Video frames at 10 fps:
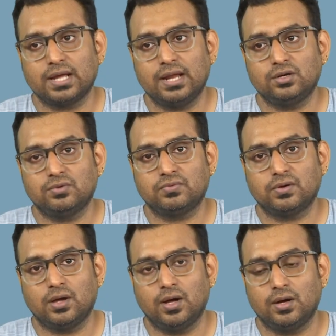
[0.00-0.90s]
what kind of
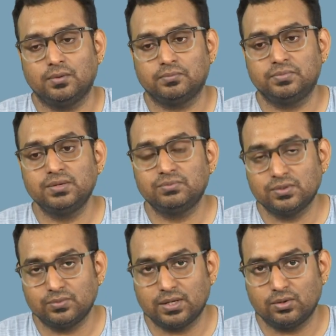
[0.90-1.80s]
uh,
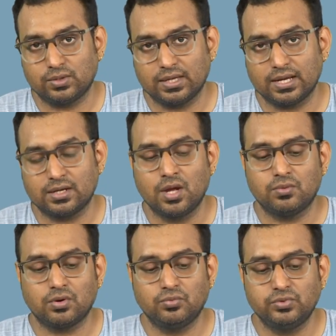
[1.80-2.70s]
people we are looking at
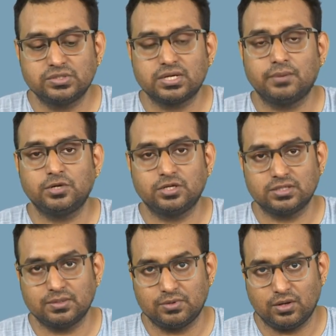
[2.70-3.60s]
from which
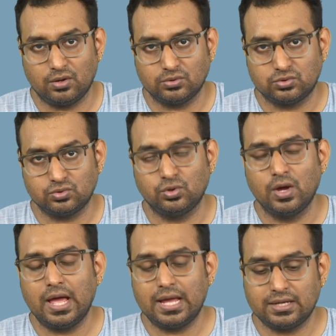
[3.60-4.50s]
community they belong to
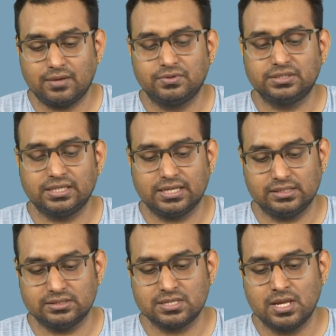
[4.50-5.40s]
and everything
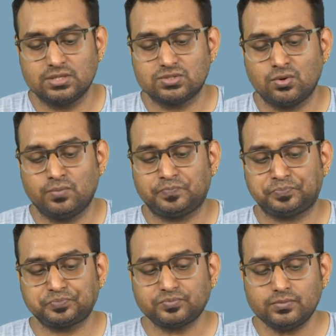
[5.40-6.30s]
else. So
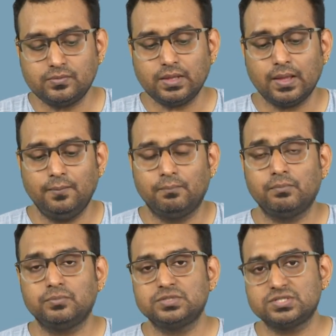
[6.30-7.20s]

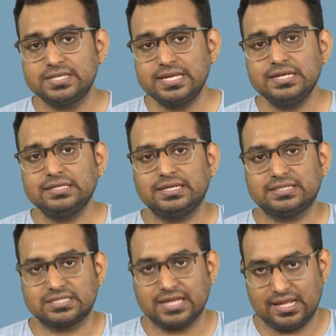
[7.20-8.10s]
seeing
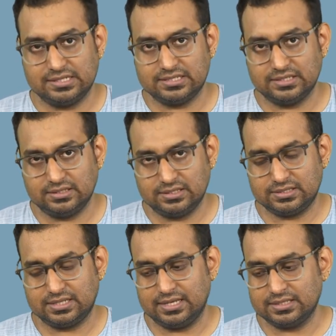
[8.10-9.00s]
textiles in
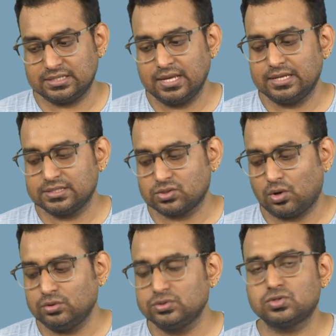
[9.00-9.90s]
this case is
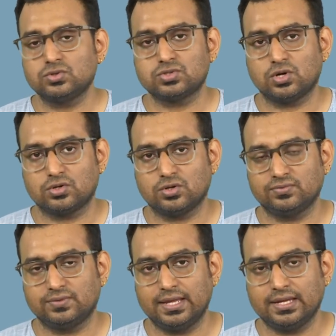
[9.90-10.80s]
also sort
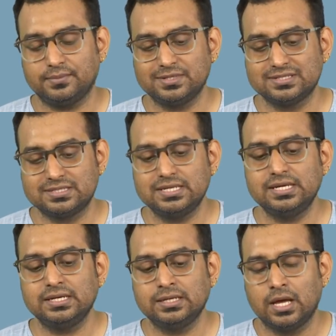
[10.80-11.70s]
of like I mean
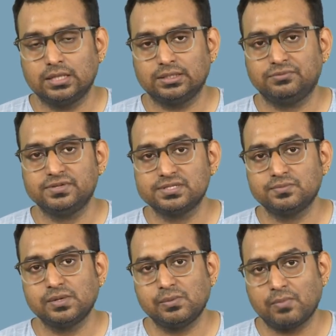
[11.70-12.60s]
seeing the
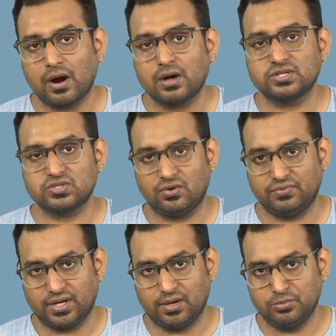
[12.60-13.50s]
visible marks
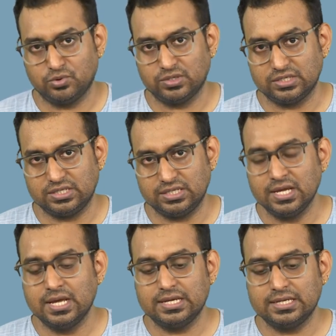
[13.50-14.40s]
of a community
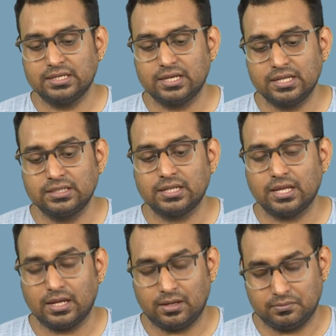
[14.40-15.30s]
in in
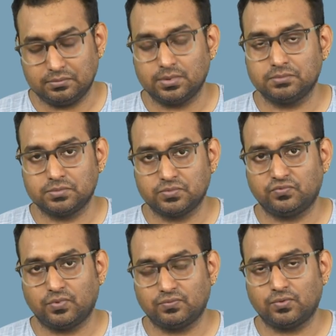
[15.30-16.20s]
uh,
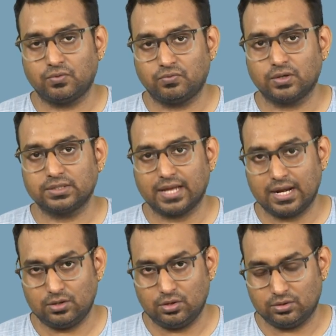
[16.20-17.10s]
for, for for the
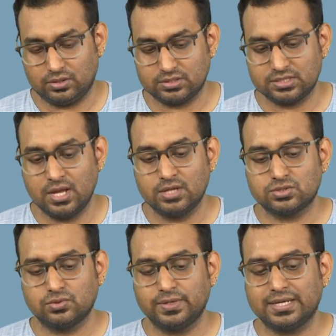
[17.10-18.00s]
catalogers.
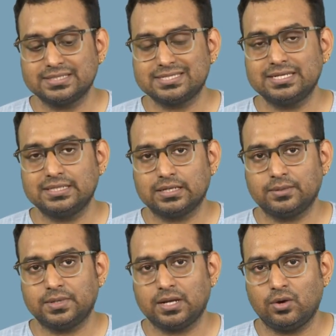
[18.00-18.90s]
So we can see that
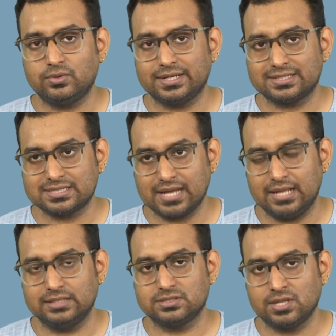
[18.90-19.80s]
I mean how
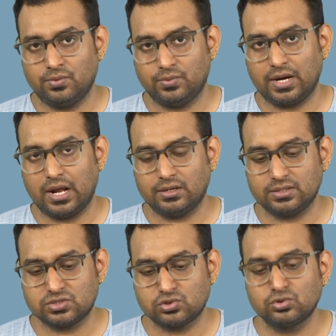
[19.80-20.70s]
textiles were
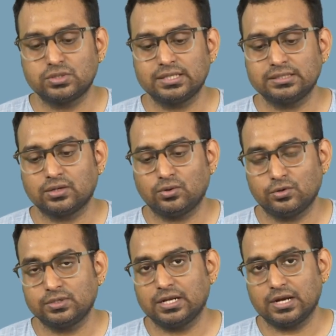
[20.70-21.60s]
understood in the
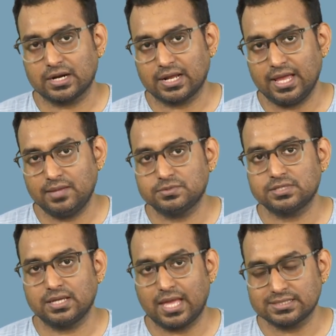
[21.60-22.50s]
colonial
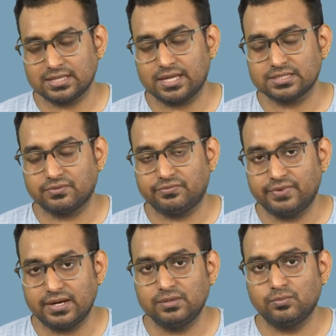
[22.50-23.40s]
archives as a as a
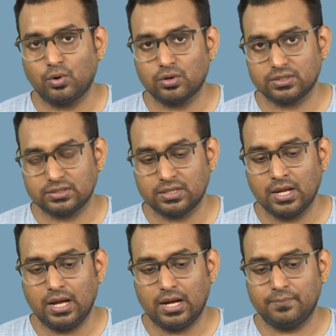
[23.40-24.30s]
very important
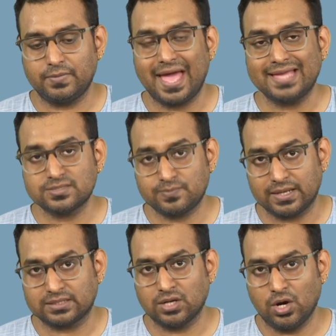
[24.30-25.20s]
um,
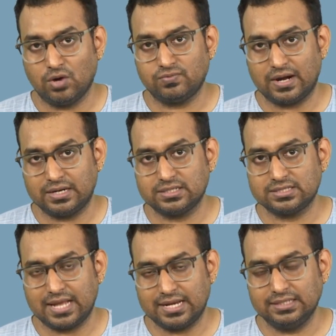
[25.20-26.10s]
aspect of
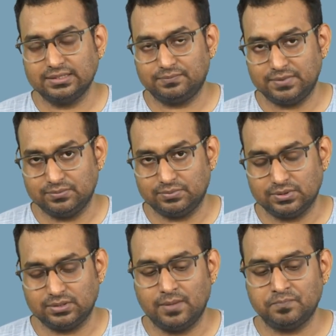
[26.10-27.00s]
understanding the
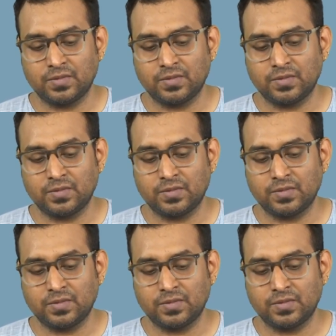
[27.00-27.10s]
people